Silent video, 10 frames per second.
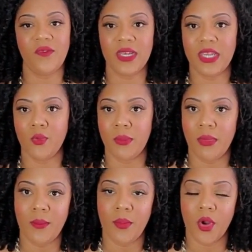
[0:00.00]
vividly
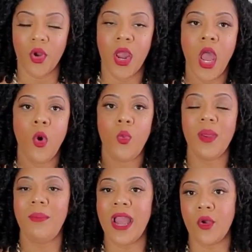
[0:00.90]
remember
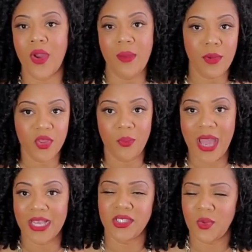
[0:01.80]
when my grandmother
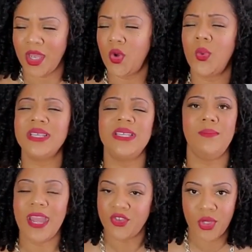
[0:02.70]
passed away, who was the
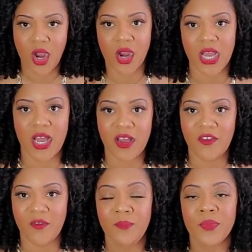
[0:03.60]
matriarch
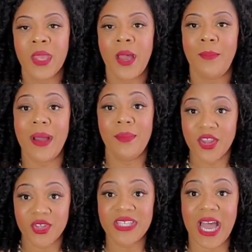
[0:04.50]
of my
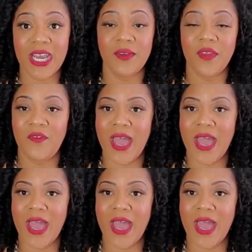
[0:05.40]
mother's side of the